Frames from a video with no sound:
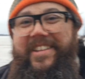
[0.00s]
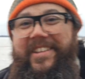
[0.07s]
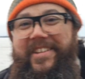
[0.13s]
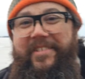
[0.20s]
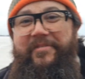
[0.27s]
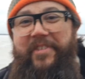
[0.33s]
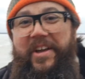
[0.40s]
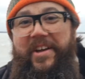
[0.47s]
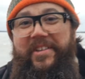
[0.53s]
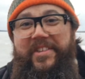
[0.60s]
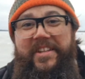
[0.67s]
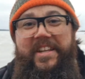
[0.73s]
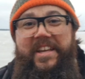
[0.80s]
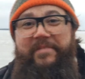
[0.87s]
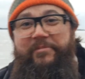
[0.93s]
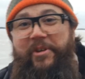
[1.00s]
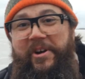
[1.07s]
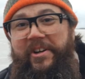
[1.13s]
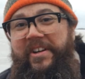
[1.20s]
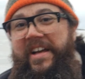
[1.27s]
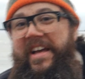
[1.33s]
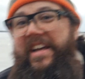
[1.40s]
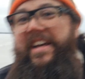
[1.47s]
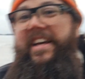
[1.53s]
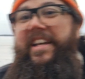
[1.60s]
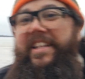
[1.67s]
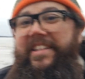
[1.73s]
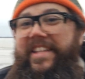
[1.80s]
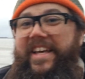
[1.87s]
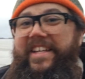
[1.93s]
If I got the name wrong,
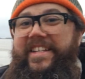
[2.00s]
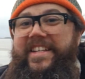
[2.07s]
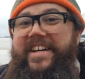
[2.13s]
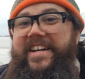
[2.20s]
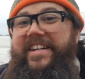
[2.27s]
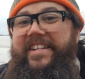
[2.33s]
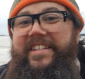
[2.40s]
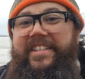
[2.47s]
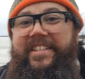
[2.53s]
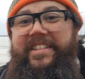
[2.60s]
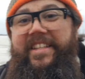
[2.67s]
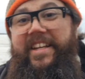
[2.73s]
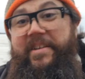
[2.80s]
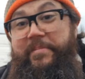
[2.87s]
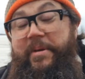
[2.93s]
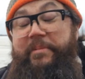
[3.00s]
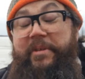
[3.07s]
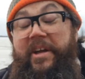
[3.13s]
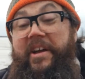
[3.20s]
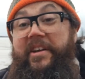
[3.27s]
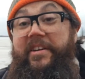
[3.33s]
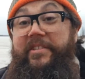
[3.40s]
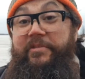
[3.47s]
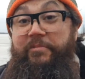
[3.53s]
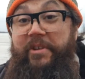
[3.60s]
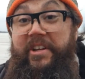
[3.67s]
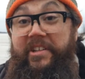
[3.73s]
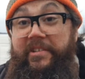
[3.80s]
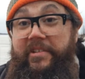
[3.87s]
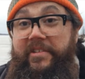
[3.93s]
then maybe I got
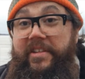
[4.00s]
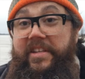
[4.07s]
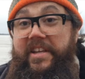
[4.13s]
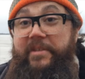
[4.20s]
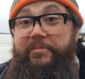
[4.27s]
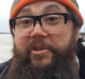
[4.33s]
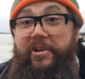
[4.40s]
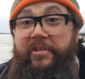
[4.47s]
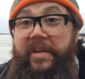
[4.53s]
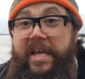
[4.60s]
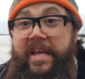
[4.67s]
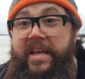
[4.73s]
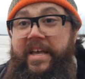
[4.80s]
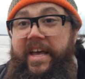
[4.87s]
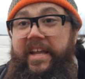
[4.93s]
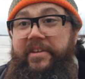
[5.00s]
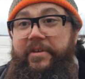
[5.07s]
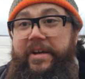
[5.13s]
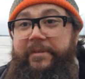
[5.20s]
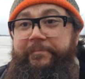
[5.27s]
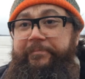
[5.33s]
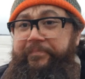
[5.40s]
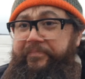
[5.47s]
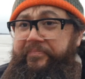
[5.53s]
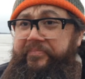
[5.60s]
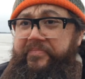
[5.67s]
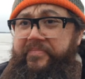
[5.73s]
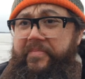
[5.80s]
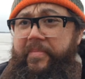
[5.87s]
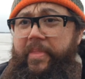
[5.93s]
the name wrong. Anyway,
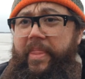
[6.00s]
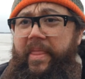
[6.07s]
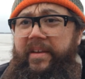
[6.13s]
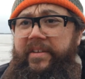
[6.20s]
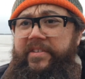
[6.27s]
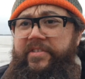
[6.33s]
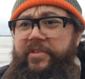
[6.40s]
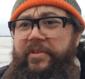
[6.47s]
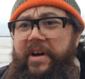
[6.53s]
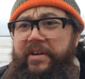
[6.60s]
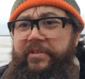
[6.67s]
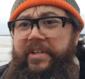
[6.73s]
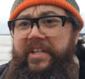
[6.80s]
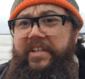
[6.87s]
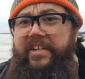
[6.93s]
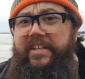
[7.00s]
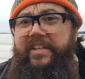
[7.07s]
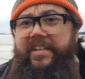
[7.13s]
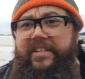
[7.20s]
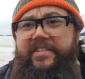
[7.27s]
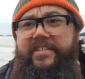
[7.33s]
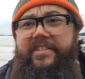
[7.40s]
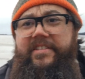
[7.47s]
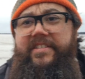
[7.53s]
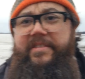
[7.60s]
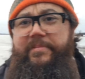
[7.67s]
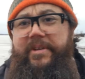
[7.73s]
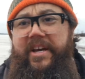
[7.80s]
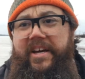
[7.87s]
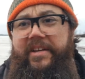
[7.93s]
so out here, as you can see
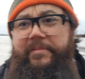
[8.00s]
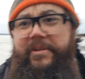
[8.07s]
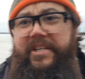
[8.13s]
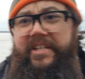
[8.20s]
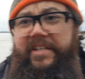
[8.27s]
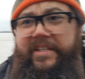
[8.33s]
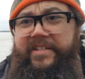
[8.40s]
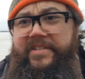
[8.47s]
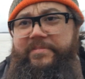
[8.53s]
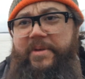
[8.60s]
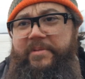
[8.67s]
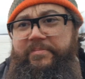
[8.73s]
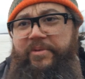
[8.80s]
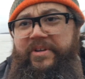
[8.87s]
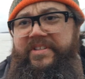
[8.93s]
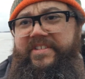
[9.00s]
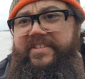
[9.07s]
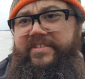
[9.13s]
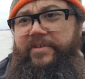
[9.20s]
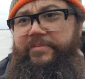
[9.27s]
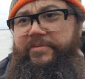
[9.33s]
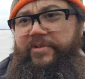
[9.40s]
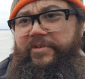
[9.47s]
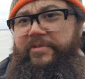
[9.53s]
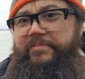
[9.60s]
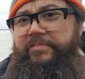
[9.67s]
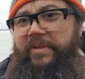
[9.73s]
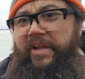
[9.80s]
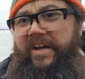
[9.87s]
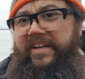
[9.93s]
behind me, it's a bit breezy, so I'm sort
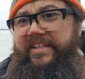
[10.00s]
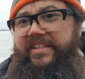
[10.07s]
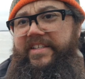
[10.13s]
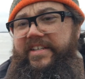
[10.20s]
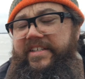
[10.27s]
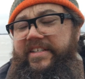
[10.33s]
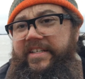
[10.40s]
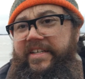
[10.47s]
of blocking the